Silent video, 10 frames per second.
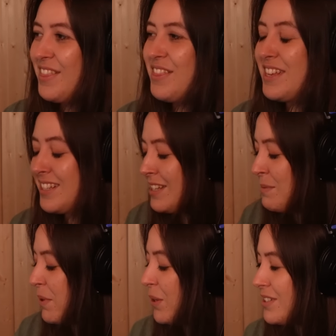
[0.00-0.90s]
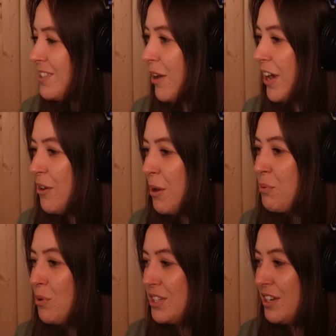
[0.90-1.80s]
This is built, sorry, I know I
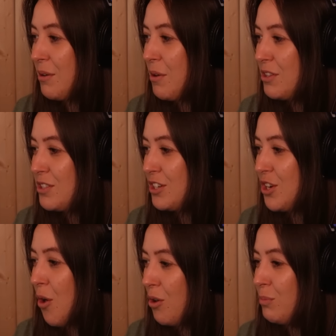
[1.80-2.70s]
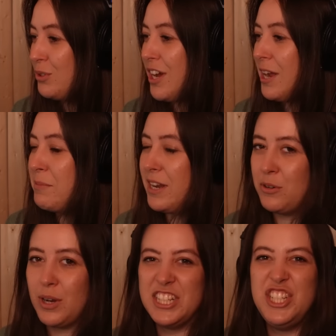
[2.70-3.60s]
paused in such a horrible time then.
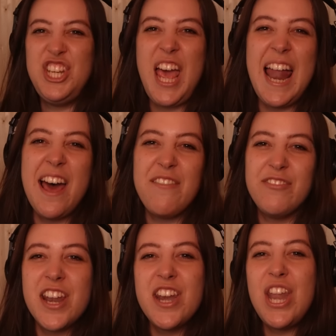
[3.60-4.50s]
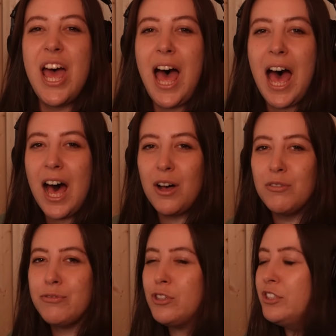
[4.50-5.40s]
You're like, Jennifer,
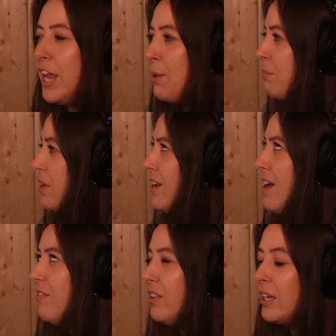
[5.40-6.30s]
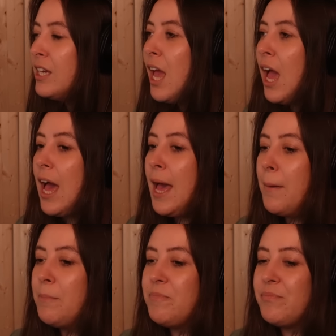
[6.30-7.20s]
no, full naming me and everything.
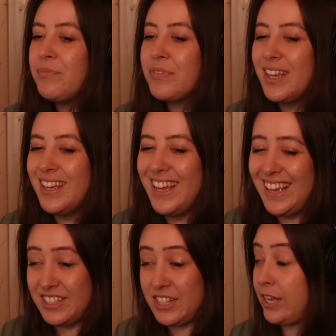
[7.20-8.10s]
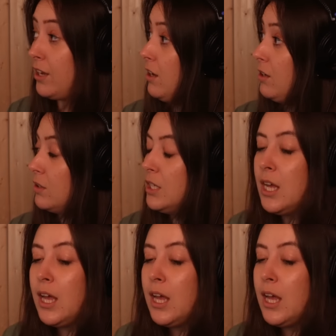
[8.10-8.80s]
He's like, oh,